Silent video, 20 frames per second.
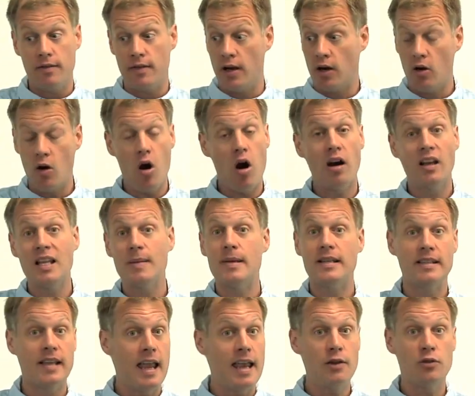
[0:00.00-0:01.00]
there are
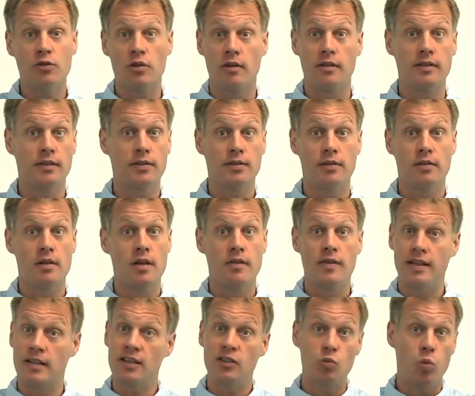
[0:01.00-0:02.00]
limitations
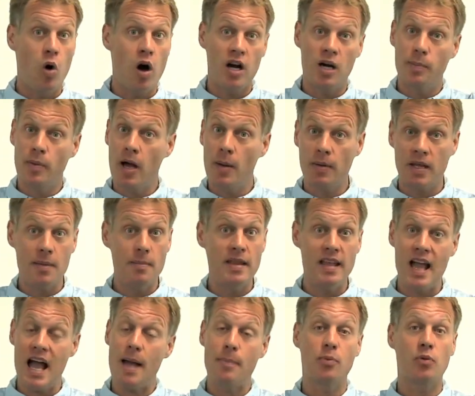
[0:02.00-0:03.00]
that this water pump can
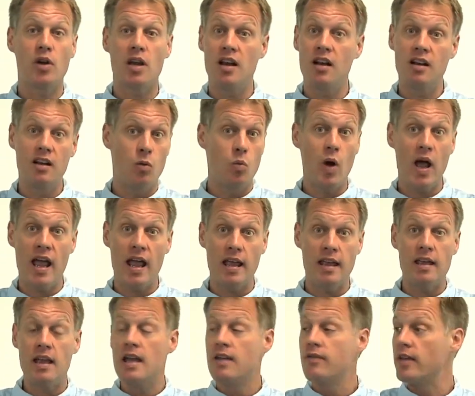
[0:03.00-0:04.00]
be operated in a
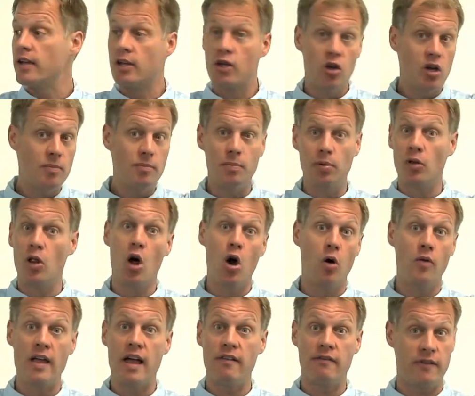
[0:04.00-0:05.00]
way that could
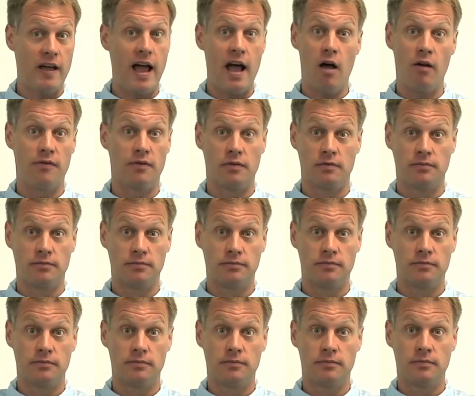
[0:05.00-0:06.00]
blow that valve.
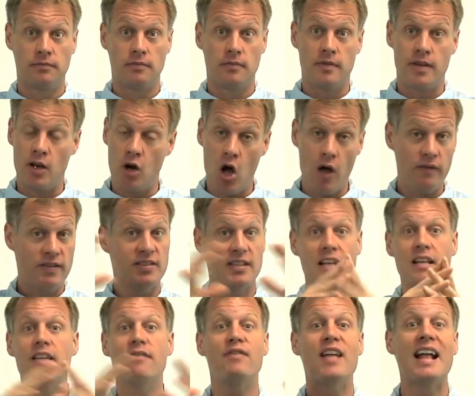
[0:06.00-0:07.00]
Then all of a
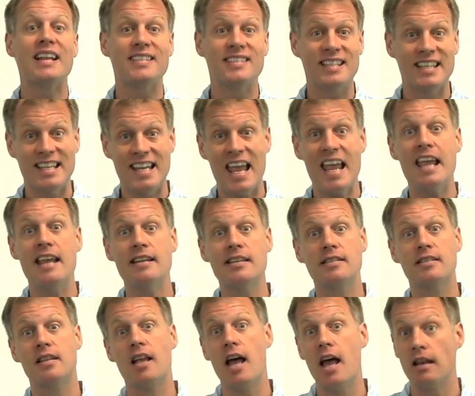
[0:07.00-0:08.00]
sudden, if that's the
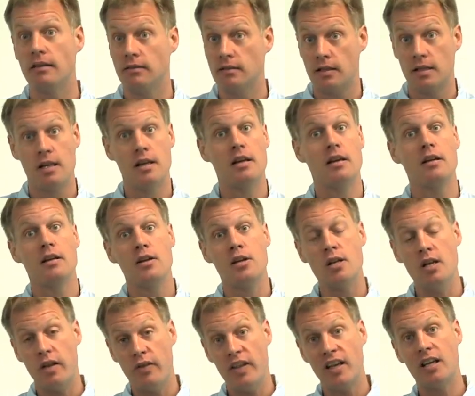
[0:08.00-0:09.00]
case, then
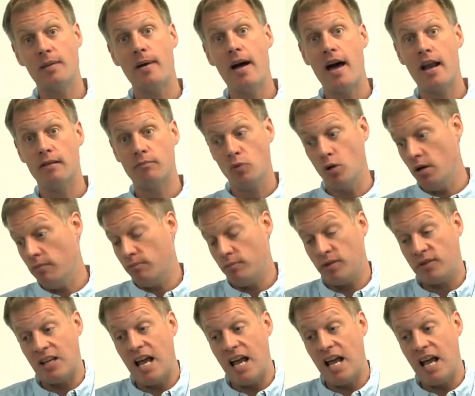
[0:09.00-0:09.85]
you need to think about it, well,